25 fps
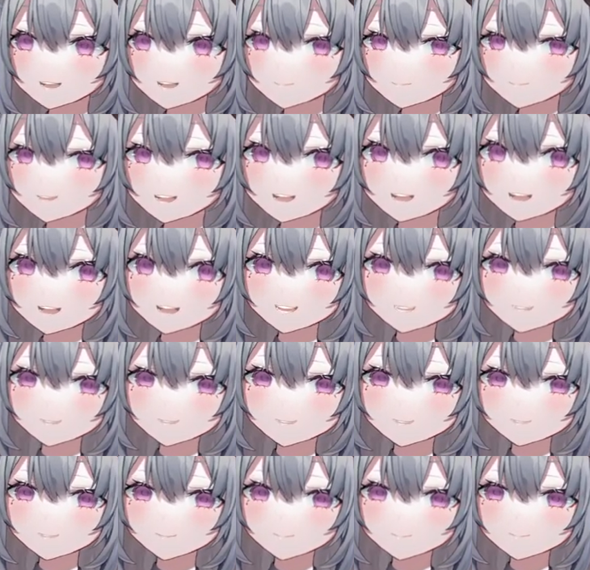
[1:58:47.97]
I'm getting
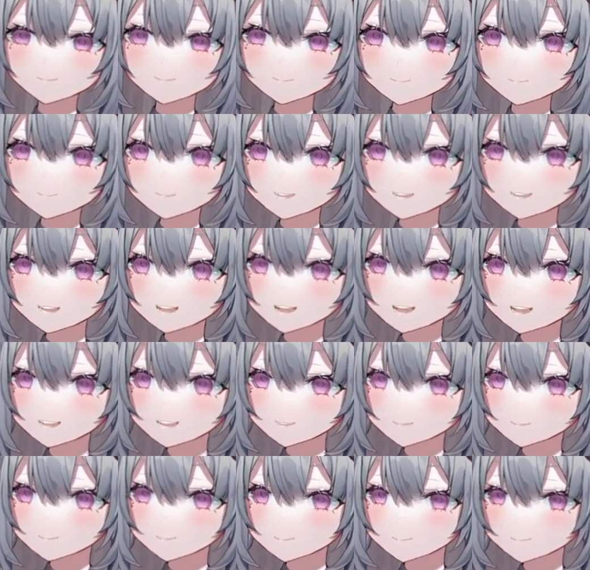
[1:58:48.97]
nervous for
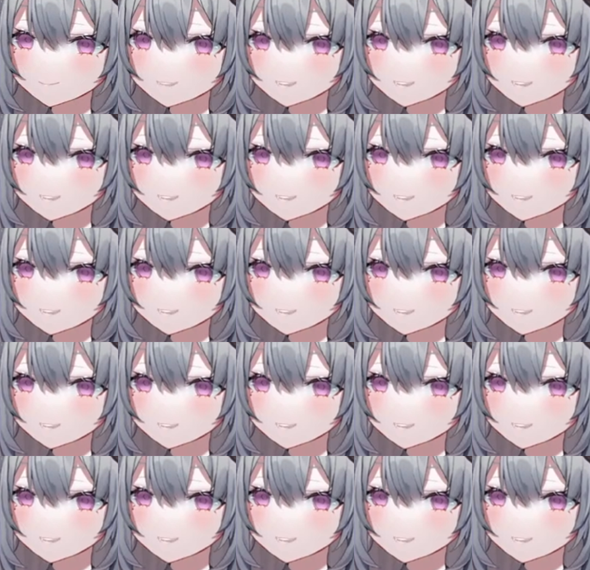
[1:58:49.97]
you.